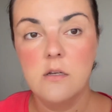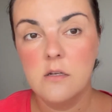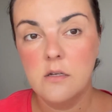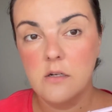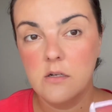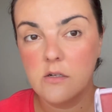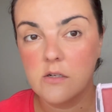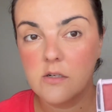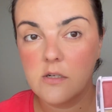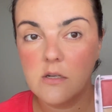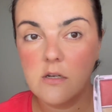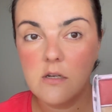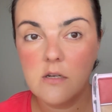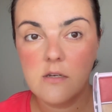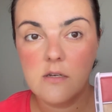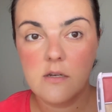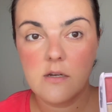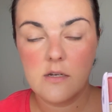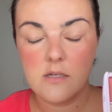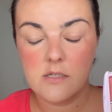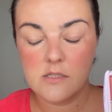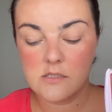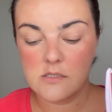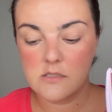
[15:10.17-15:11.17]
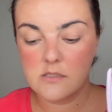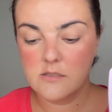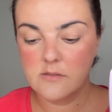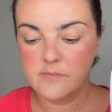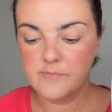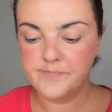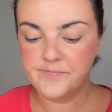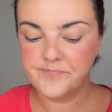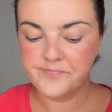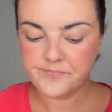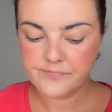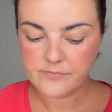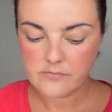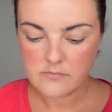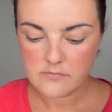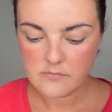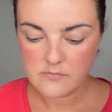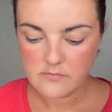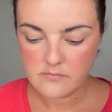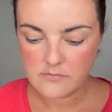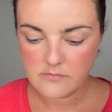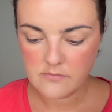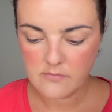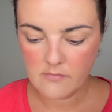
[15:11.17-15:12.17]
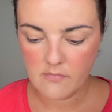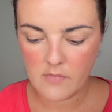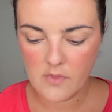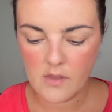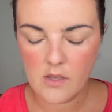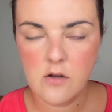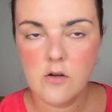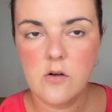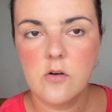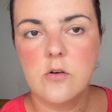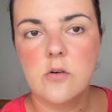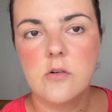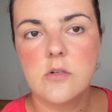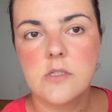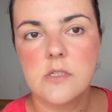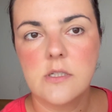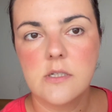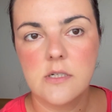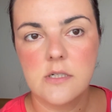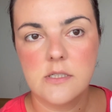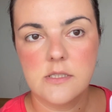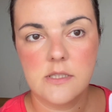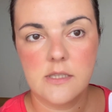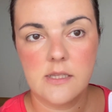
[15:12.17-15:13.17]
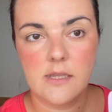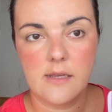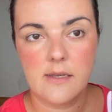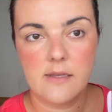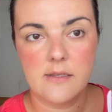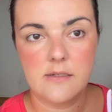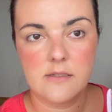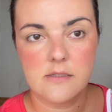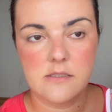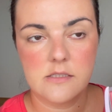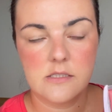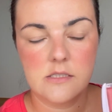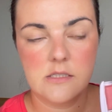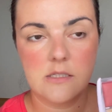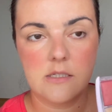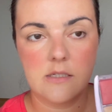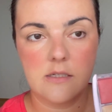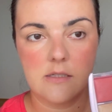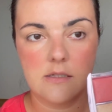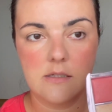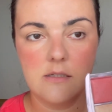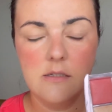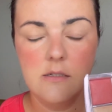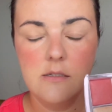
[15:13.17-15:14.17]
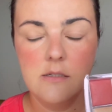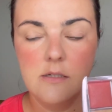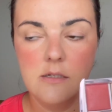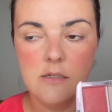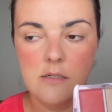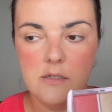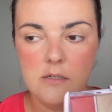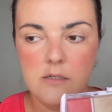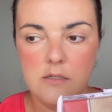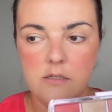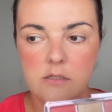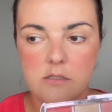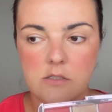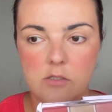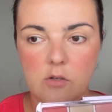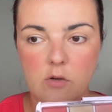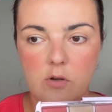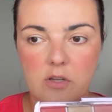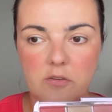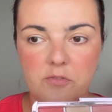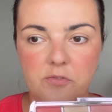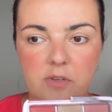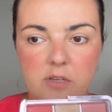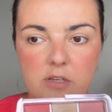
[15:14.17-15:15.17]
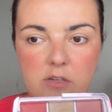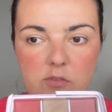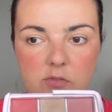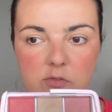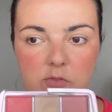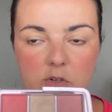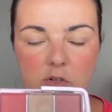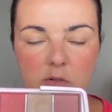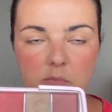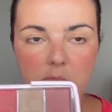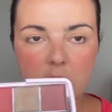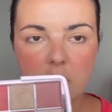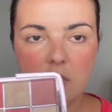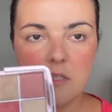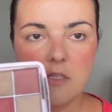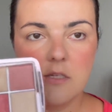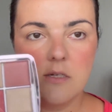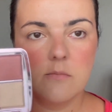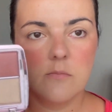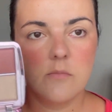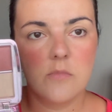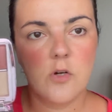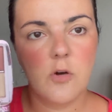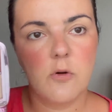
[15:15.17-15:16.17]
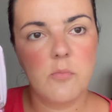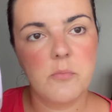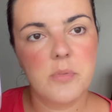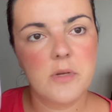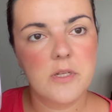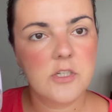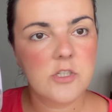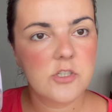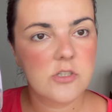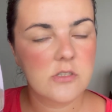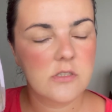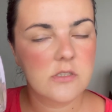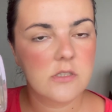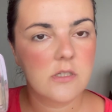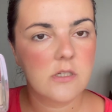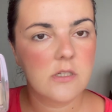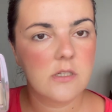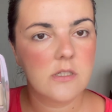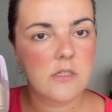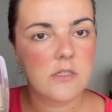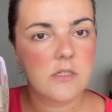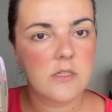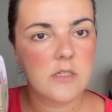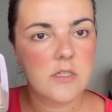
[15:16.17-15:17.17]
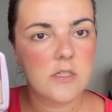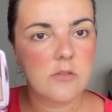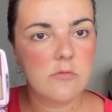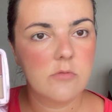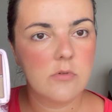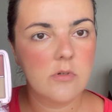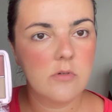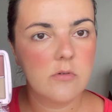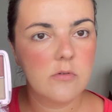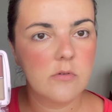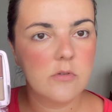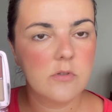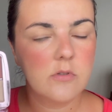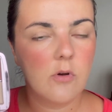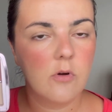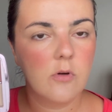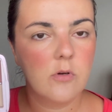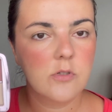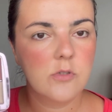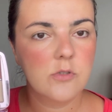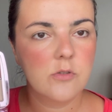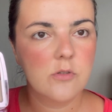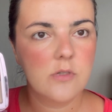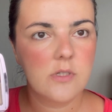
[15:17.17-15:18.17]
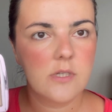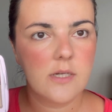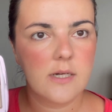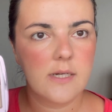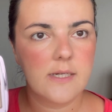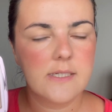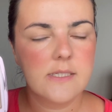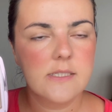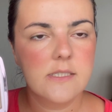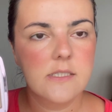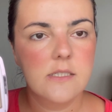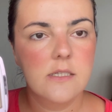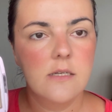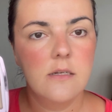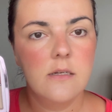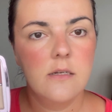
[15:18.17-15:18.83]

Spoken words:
really nice on a tan skin. So I think for medium complexion skin it will look also nice.